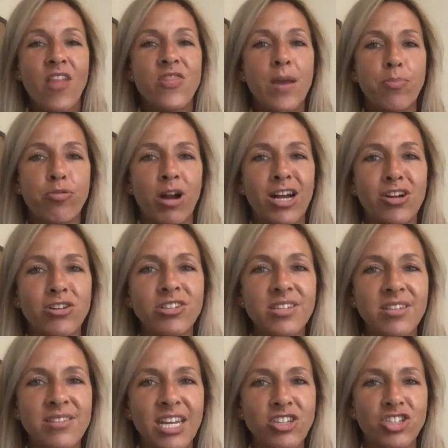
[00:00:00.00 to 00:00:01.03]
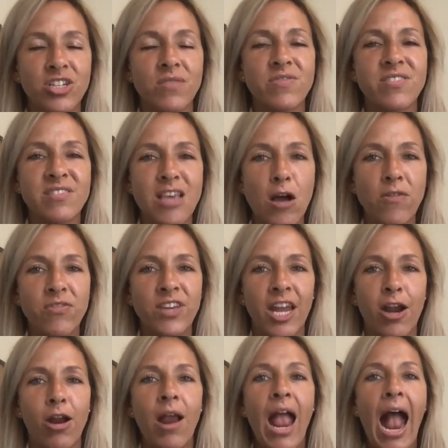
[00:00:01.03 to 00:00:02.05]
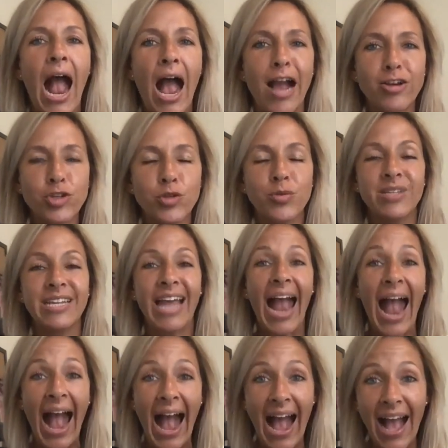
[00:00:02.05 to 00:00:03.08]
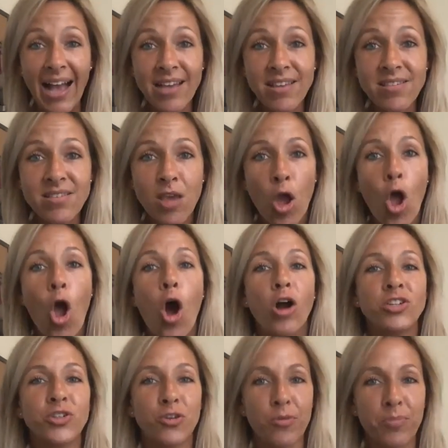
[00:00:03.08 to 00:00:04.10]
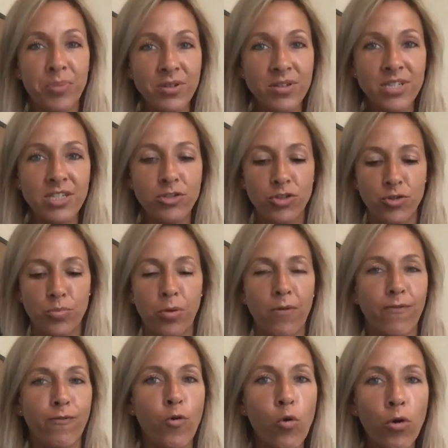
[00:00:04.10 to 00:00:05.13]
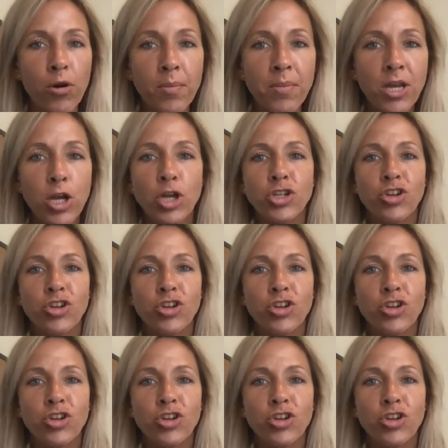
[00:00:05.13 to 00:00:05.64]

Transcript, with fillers: that prioritization of self-care actually has on your ability to perform,